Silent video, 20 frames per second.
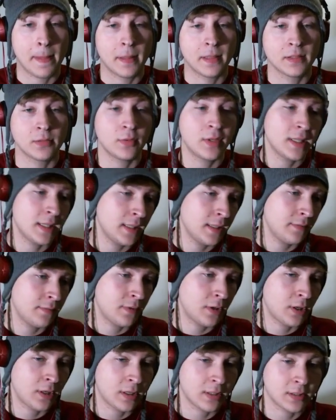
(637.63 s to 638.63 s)
Really,
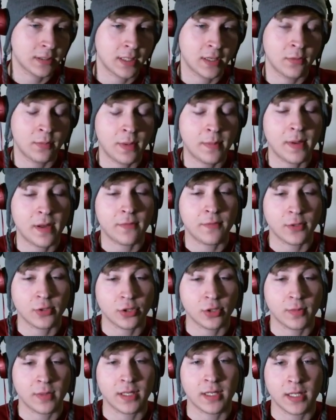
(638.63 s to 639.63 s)
Veradux? It would be beneficial
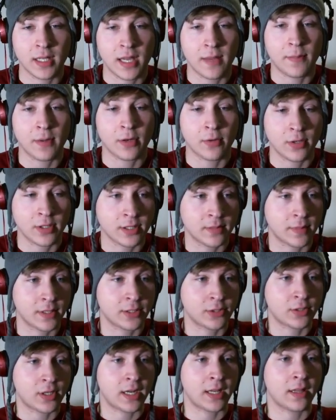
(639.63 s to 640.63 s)
to me to keep increasing my
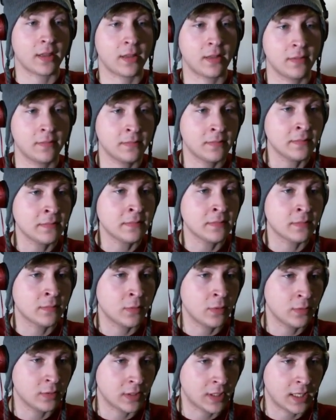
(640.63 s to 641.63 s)
strength.
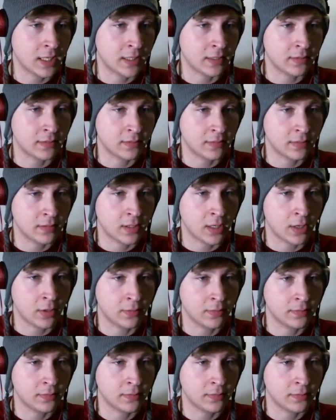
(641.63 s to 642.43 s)
What was that? Oh.